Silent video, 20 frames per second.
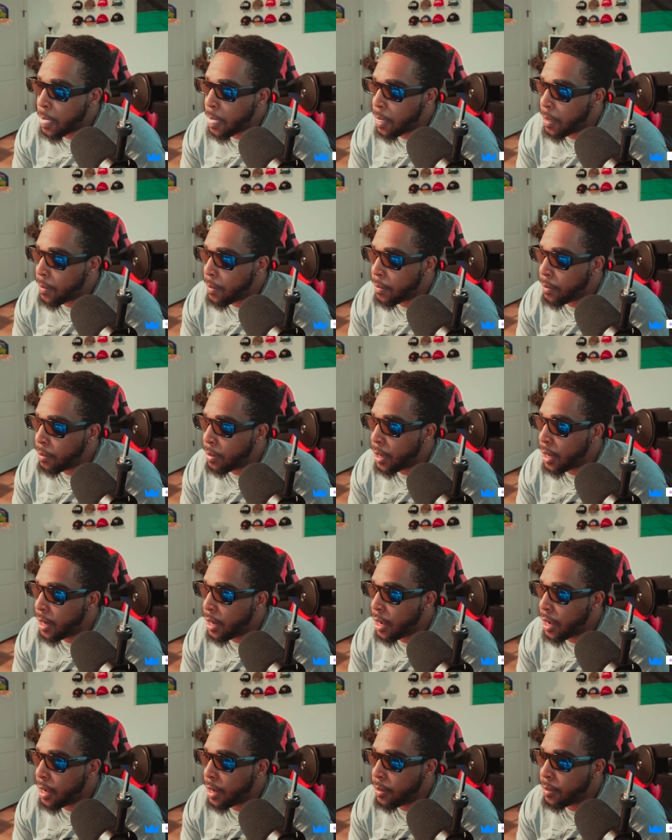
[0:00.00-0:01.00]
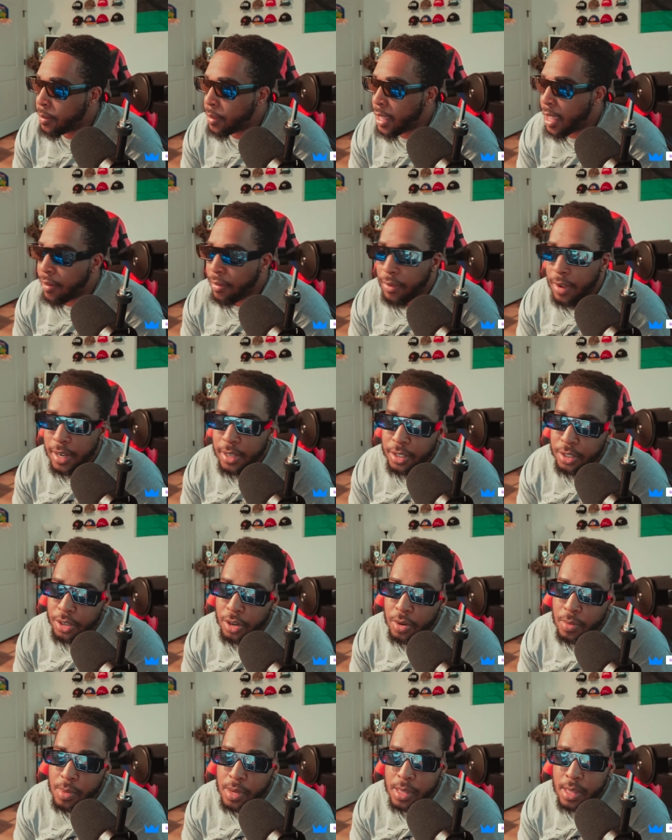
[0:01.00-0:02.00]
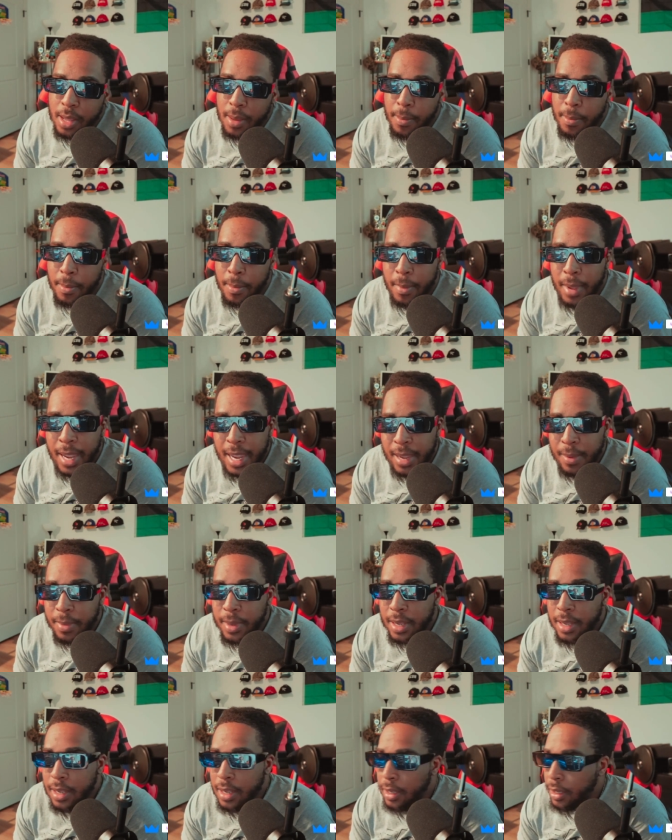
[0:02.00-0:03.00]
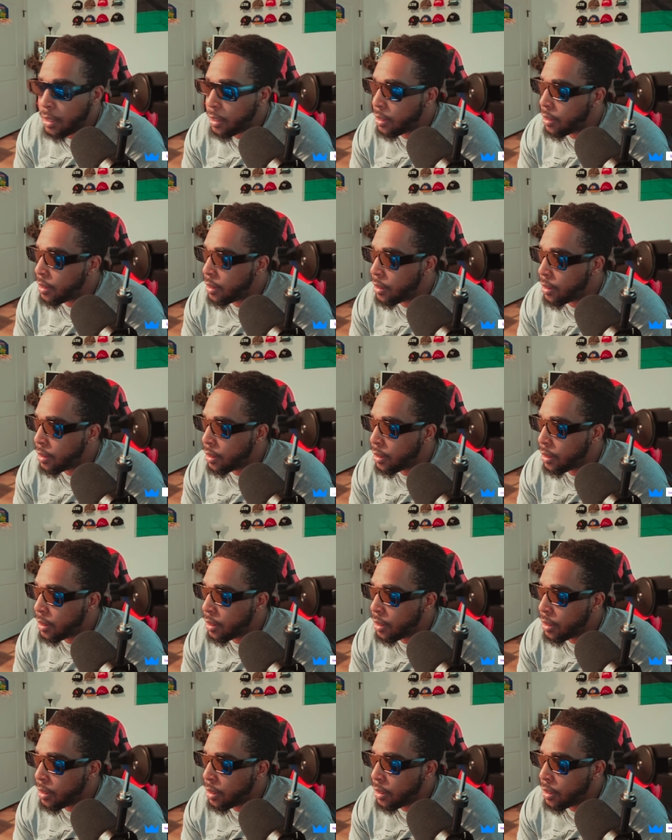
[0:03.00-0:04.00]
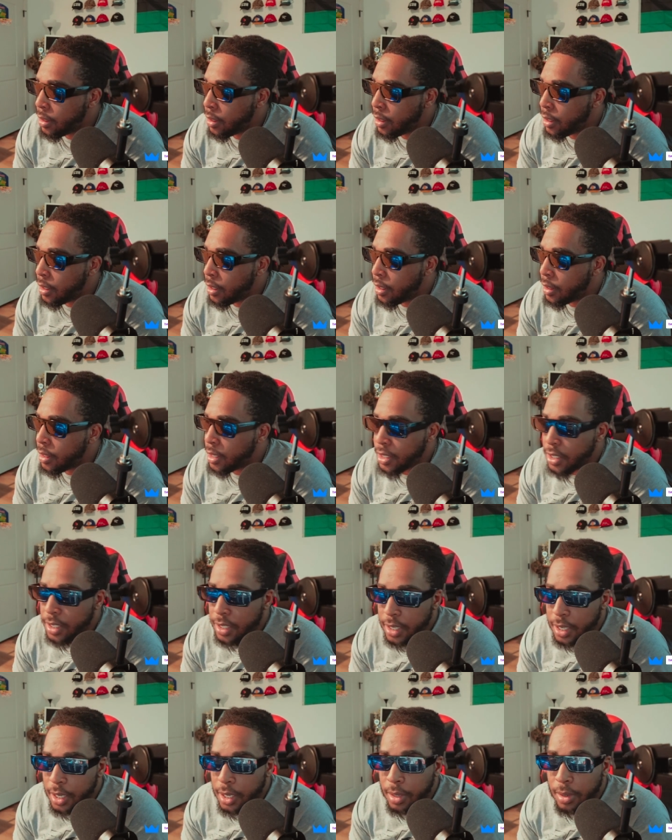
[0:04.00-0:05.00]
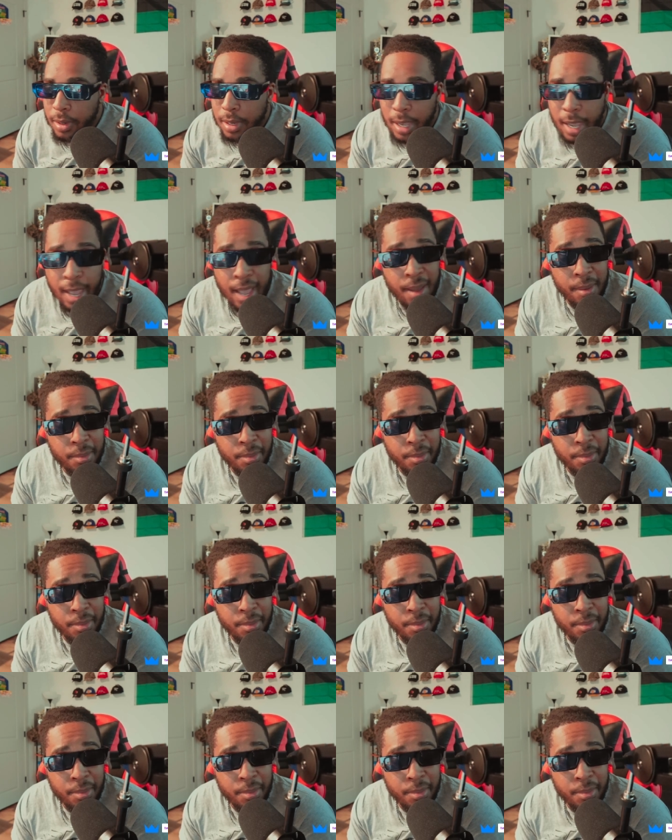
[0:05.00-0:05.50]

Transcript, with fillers: But um, that fight showed me that maybe the skill gap